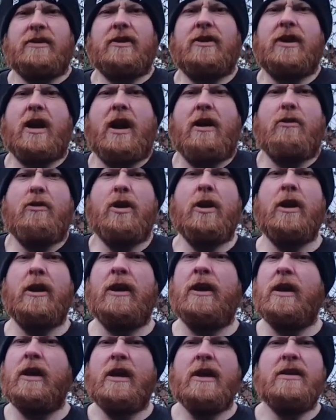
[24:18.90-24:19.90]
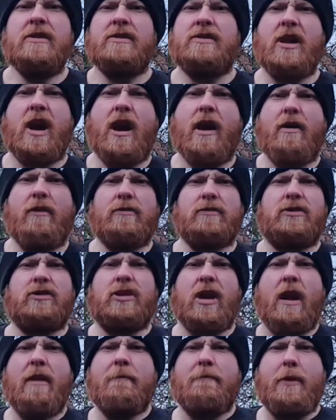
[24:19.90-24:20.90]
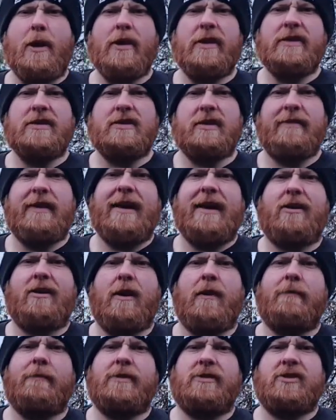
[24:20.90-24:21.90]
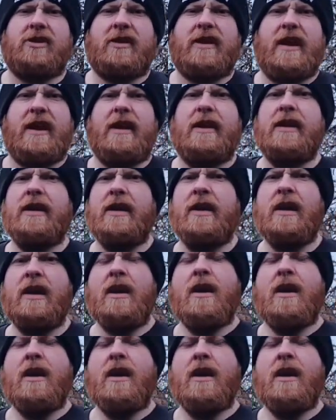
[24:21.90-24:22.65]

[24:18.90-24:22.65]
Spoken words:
you know. So don't buy into that garbage, okay?